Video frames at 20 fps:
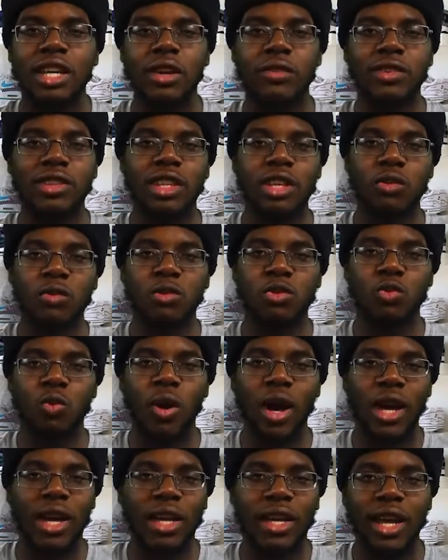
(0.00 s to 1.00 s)
Everything was
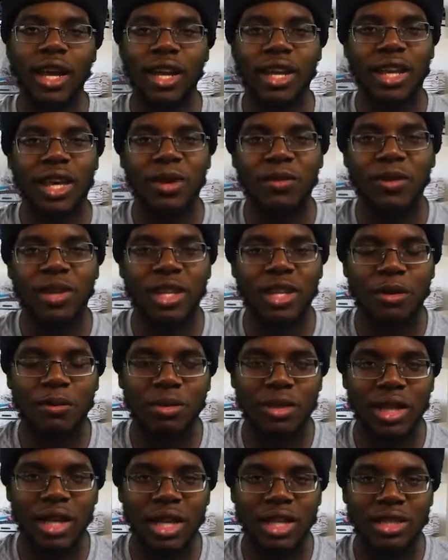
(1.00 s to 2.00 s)
white. I didn't have any
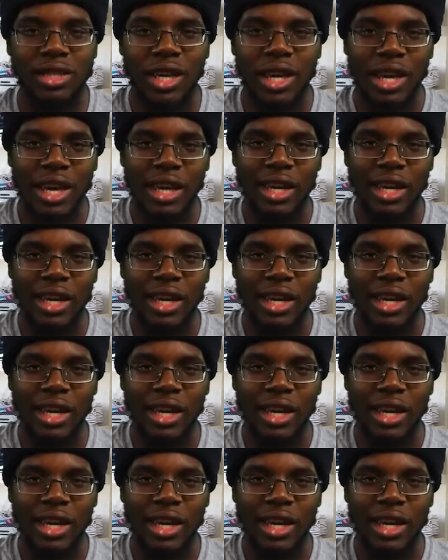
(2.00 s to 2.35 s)
complaints,